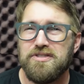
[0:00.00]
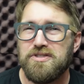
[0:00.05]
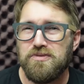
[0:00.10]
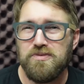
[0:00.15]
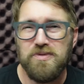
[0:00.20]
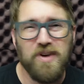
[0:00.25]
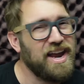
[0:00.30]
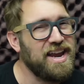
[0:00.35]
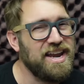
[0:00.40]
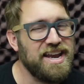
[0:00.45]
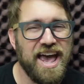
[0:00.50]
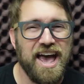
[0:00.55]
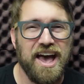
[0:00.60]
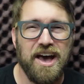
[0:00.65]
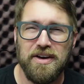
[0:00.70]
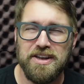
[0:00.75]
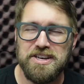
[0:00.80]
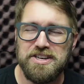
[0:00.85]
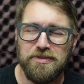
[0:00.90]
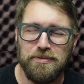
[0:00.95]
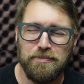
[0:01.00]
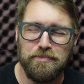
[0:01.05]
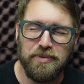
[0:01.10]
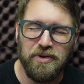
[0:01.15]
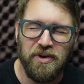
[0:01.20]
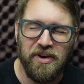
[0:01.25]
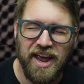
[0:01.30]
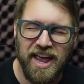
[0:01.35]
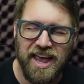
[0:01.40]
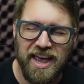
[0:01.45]
right now, I just
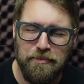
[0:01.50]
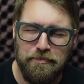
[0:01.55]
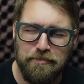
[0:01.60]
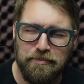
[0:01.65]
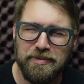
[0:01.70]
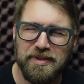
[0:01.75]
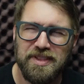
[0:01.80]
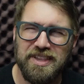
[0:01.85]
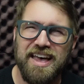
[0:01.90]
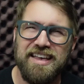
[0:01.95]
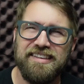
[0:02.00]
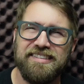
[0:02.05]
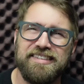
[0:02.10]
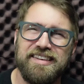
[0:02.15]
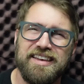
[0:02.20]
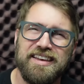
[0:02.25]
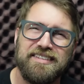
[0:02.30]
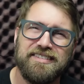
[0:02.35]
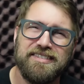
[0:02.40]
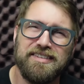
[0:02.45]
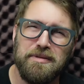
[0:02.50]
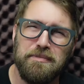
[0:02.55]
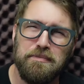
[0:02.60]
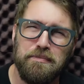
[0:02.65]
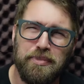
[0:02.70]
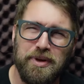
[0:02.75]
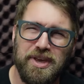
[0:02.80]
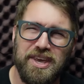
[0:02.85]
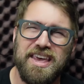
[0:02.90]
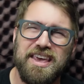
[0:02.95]
pray blessings and
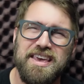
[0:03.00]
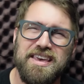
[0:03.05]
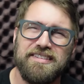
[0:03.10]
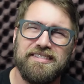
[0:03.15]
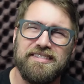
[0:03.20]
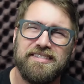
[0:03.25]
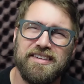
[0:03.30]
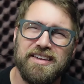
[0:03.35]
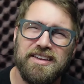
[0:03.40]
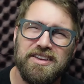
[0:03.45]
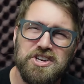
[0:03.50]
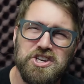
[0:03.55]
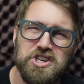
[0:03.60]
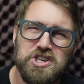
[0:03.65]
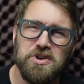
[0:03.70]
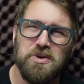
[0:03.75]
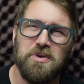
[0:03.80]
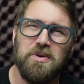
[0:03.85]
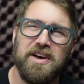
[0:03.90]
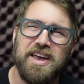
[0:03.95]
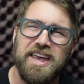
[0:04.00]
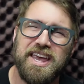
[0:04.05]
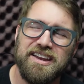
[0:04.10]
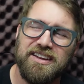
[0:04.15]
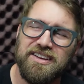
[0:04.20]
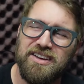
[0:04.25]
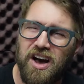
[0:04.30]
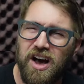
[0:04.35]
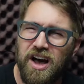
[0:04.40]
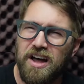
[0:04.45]
peace and joy
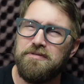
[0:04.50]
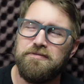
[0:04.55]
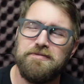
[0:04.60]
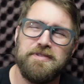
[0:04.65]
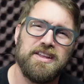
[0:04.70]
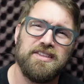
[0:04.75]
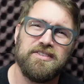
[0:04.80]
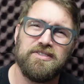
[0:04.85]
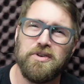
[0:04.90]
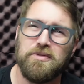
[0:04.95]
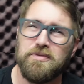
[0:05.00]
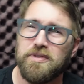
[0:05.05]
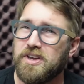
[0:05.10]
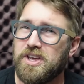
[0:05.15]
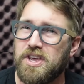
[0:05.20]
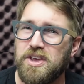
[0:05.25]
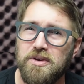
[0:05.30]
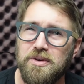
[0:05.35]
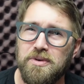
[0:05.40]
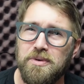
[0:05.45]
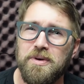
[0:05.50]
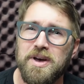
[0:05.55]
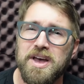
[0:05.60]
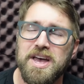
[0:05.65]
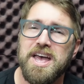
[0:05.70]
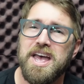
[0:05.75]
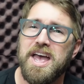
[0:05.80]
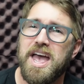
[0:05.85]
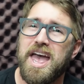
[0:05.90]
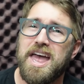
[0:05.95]
and confidence over you
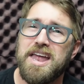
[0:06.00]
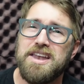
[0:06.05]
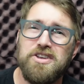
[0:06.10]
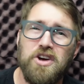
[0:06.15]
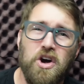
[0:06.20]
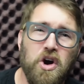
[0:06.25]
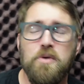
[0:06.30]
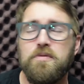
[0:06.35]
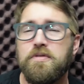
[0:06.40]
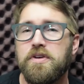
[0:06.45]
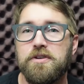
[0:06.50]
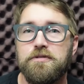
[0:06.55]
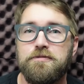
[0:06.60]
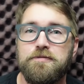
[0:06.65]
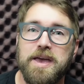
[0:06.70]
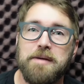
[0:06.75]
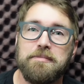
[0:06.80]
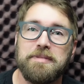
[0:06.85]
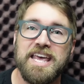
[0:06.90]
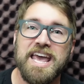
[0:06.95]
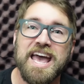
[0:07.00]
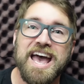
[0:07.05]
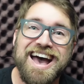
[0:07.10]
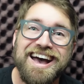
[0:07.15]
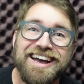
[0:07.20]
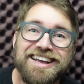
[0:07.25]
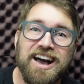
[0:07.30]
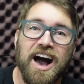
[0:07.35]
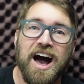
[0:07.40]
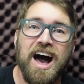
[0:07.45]
and over your family.
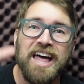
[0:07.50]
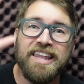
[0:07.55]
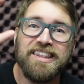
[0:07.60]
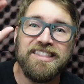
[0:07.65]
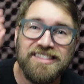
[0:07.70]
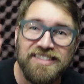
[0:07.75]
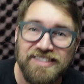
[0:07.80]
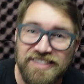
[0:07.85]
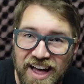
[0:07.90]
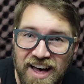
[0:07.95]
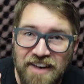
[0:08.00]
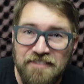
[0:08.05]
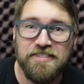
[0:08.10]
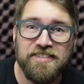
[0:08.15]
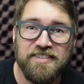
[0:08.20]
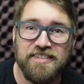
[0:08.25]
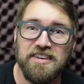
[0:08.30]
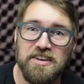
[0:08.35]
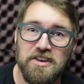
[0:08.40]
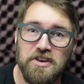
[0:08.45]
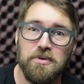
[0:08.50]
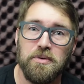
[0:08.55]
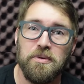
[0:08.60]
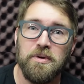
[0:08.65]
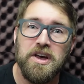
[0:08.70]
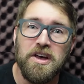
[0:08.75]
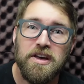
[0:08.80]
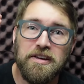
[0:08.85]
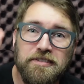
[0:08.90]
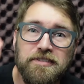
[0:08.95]
God loves you
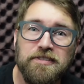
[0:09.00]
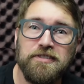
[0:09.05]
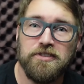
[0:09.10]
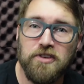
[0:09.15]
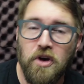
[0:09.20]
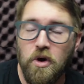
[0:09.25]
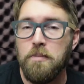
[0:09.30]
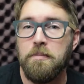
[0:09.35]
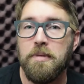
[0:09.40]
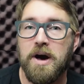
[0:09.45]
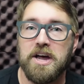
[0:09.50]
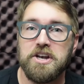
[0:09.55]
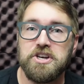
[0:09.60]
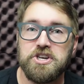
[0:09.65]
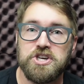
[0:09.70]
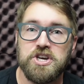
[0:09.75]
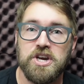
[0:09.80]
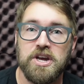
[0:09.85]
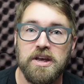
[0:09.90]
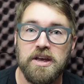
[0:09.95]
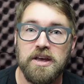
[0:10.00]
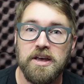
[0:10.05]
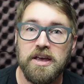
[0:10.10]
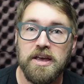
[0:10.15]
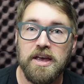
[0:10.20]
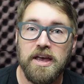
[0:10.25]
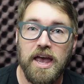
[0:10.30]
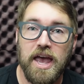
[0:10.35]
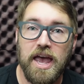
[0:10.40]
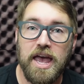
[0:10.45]
so much,
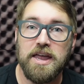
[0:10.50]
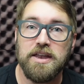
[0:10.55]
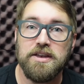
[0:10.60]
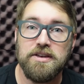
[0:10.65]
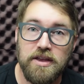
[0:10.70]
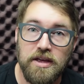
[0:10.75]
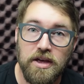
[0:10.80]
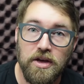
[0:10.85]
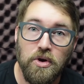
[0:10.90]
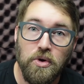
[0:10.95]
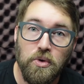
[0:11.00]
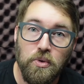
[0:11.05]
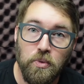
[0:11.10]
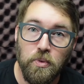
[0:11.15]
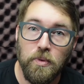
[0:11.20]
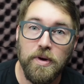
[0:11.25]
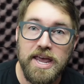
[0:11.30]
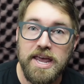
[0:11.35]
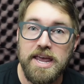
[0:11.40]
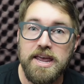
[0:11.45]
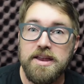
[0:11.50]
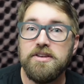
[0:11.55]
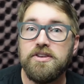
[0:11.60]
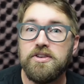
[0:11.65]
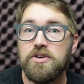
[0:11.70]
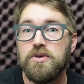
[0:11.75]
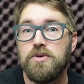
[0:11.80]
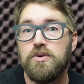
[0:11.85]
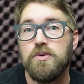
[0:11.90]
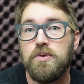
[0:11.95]
and we
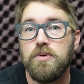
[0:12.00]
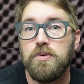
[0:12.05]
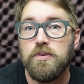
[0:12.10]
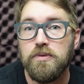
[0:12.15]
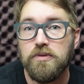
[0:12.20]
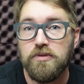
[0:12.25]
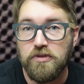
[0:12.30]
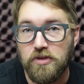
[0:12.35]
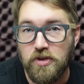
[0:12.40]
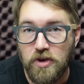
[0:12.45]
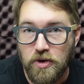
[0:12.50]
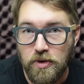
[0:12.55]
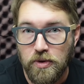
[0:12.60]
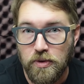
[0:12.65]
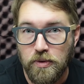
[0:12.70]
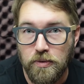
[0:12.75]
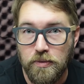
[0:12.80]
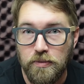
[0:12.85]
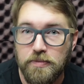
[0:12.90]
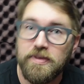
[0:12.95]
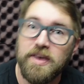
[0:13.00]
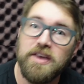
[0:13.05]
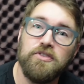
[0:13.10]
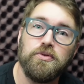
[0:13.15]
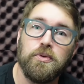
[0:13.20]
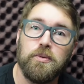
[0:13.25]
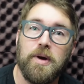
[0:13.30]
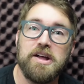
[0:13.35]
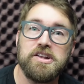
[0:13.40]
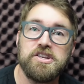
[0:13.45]
do too. Thanks
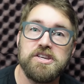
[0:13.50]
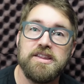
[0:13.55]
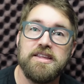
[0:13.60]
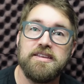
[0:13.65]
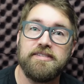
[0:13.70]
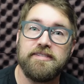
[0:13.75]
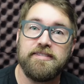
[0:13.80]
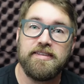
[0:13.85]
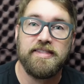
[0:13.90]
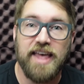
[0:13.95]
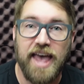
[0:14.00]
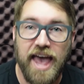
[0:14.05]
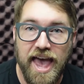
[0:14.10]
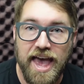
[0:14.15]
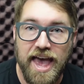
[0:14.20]
for watching this to the